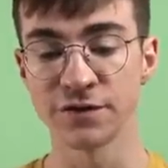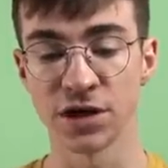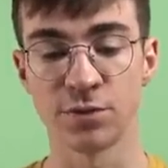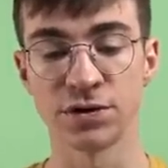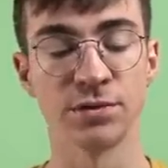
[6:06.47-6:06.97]

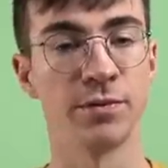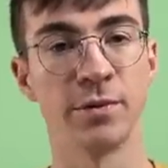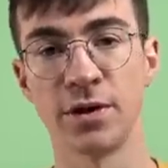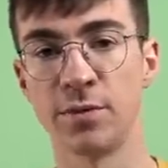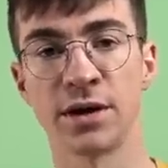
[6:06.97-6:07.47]
So presumably,
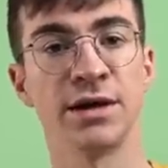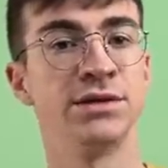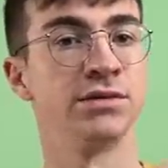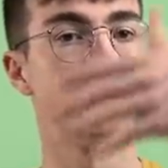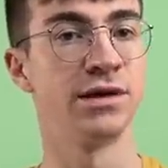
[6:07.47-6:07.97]
when you plug it
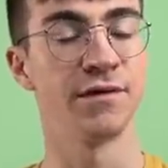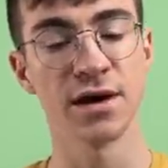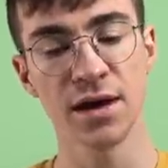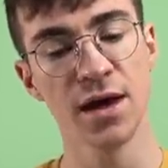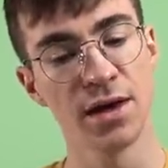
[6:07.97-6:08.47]
into your
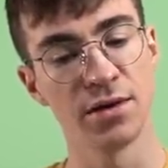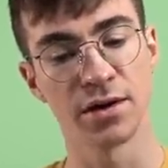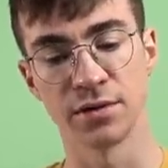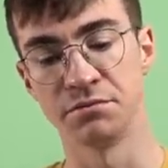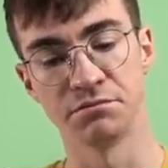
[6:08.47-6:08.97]
TV, you
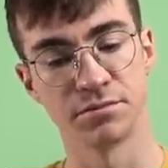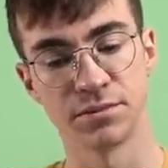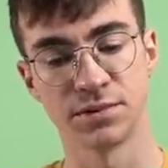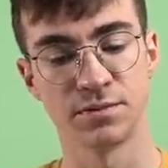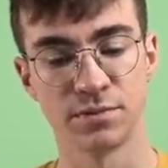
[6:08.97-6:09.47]
can
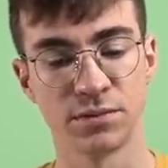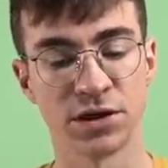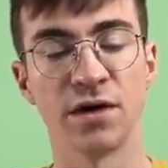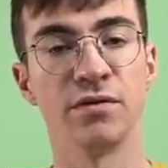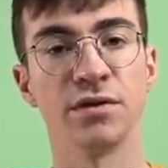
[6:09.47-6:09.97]

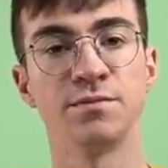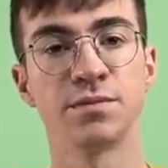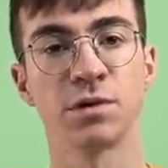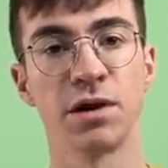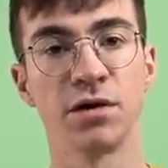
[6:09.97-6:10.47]
turn the
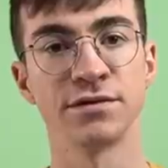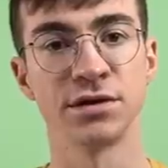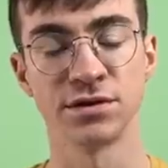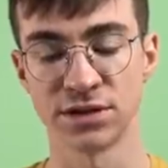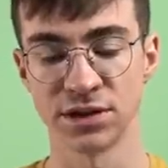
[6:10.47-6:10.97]
screen off so you're
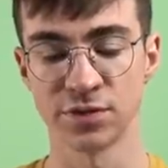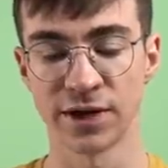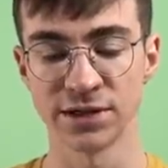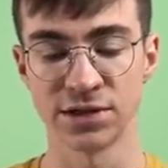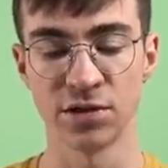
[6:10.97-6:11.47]
not seeing
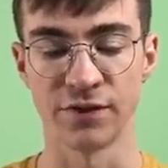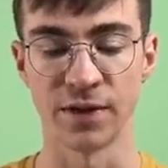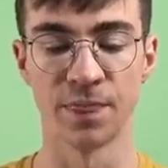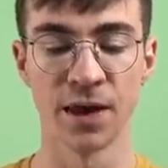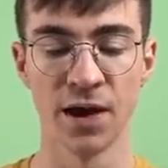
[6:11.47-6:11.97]
two of it.